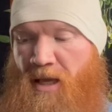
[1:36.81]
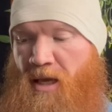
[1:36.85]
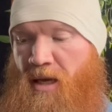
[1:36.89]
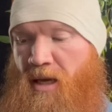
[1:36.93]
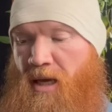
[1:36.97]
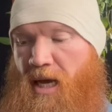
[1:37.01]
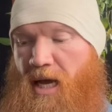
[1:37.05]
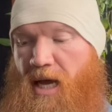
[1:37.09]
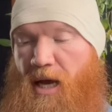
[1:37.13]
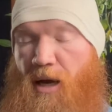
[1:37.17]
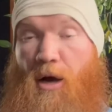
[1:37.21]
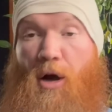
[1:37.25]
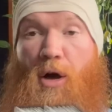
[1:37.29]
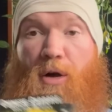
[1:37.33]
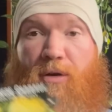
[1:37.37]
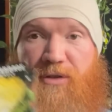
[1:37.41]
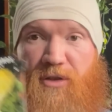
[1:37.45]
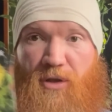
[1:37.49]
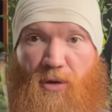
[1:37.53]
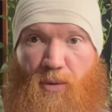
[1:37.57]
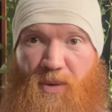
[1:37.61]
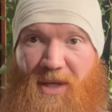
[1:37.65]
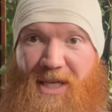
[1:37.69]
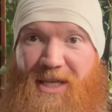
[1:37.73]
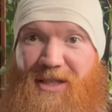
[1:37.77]
Uh,
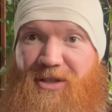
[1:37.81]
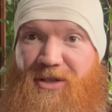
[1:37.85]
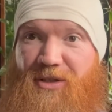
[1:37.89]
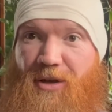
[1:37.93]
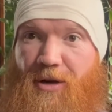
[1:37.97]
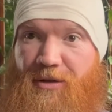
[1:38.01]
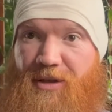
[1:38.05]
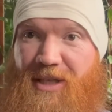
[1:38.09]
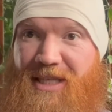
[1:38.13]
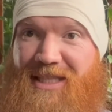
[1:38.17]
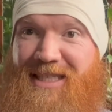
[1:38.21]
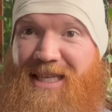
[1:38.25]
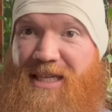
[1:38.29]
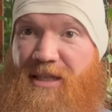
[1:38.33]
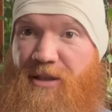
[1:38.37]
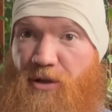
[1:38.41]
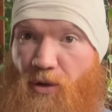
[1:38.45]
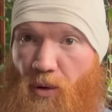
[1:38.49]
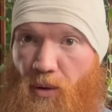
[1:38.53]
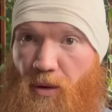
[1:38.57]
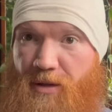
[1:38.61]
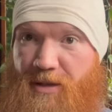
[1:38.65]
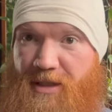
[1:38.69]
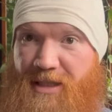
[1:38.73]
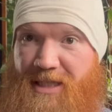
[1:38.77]
also, we could start these
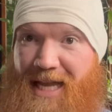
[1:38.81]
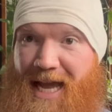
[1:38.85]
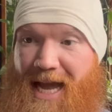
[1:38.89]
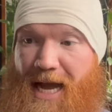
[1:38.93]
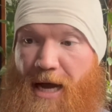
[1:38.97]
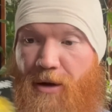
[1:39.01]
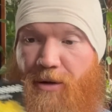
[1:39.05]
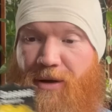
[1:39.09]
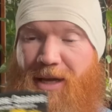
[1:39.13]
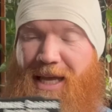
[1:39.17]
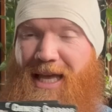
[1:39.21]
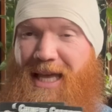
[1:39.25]
indoors now.